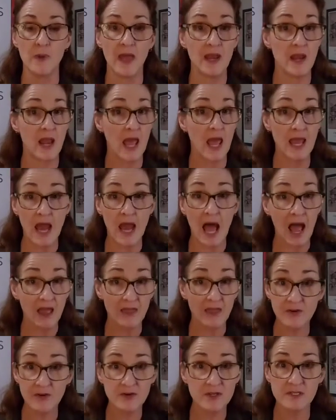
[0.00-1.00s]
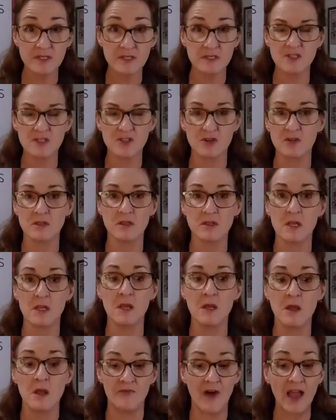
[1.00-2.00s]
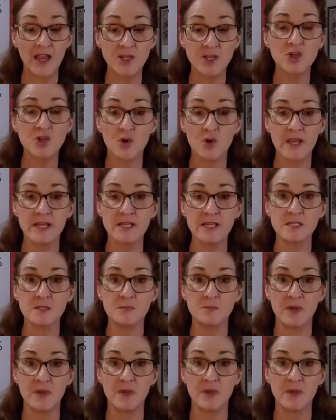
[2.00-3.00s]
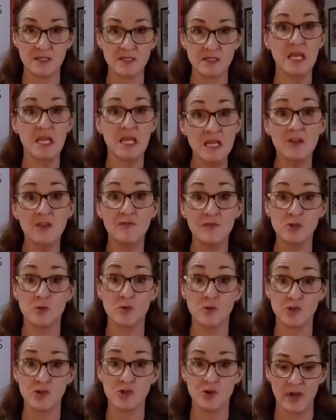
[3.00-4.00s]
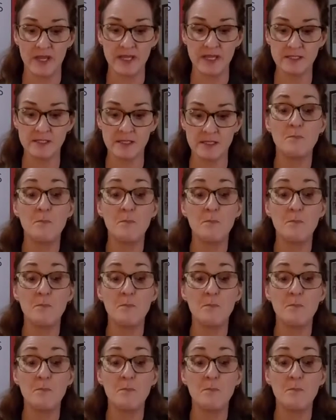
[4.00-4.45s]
And either is a certainly fine choice, but it's an individual choice.